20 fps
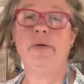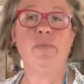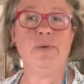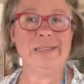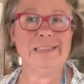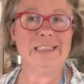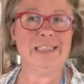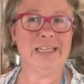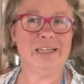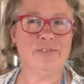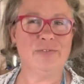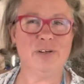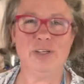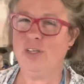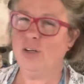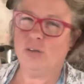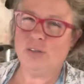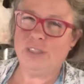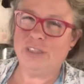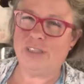waiting in for a
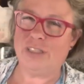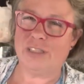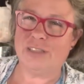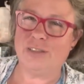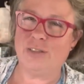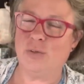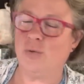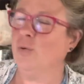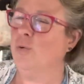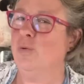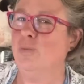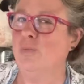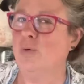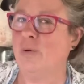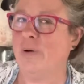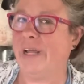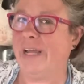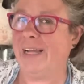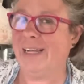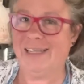loss adjuster all
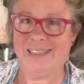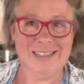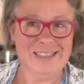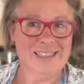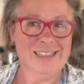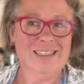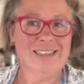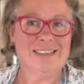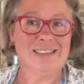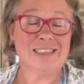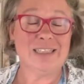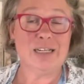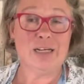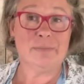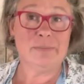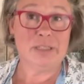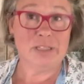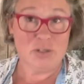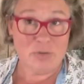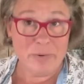morning to
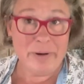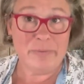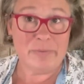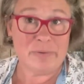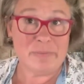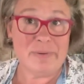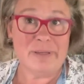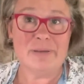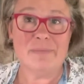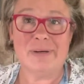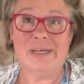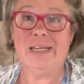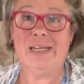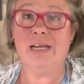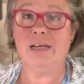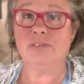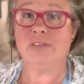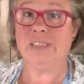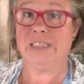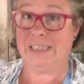come and agree with me that my
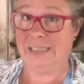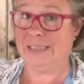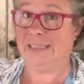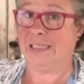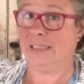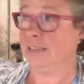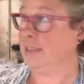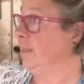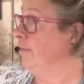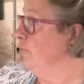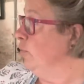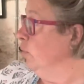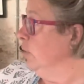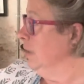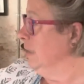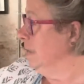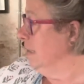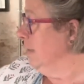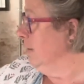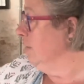house is actually
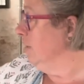falling down.